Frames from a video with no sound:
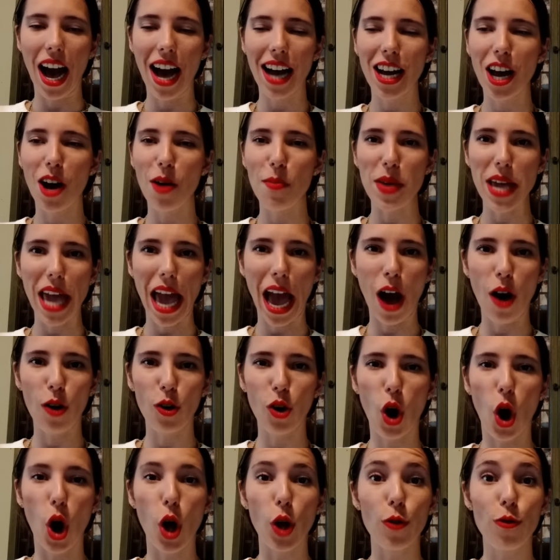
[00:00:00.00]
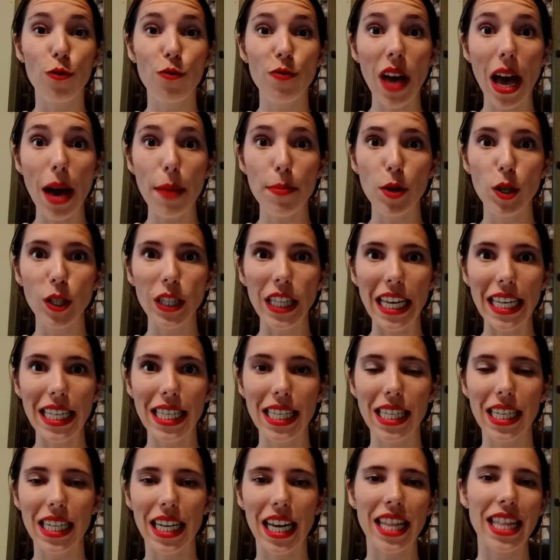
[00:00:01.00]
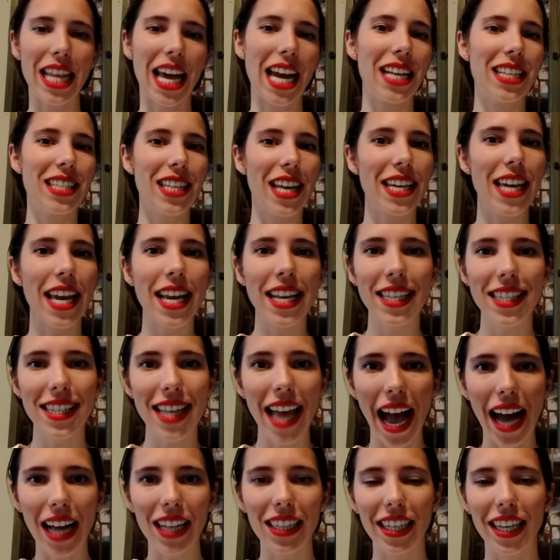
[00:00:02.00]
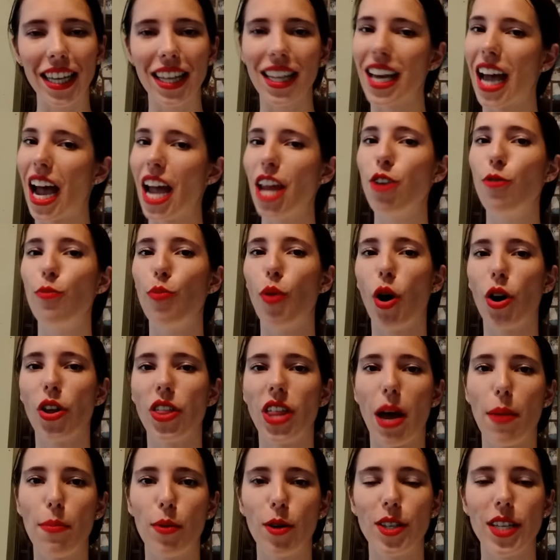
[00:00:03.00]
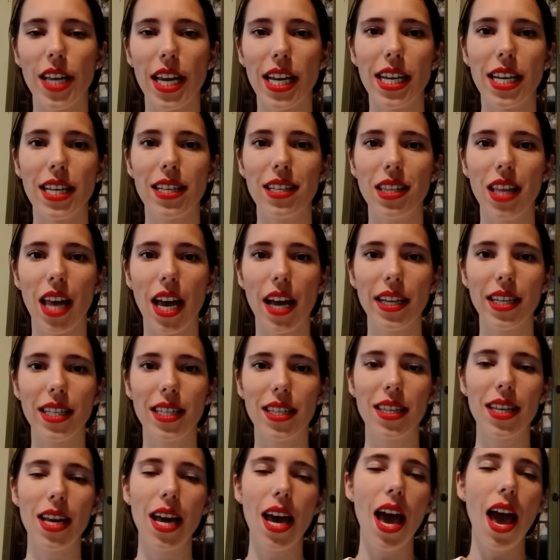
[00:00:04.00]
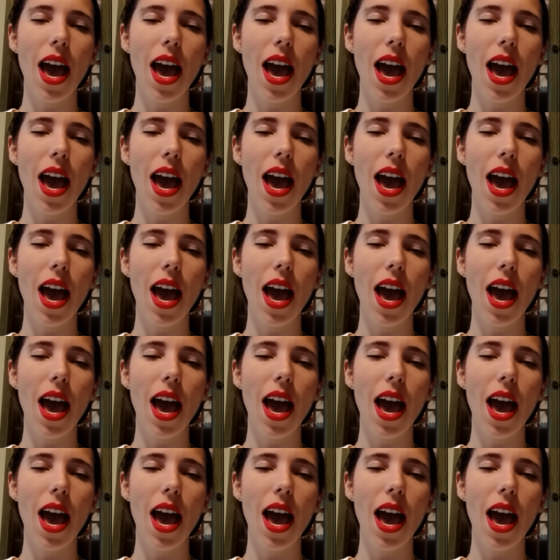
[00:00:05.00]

coming out called fabulous, and that is like exactly the kind of book that Mercedes likes.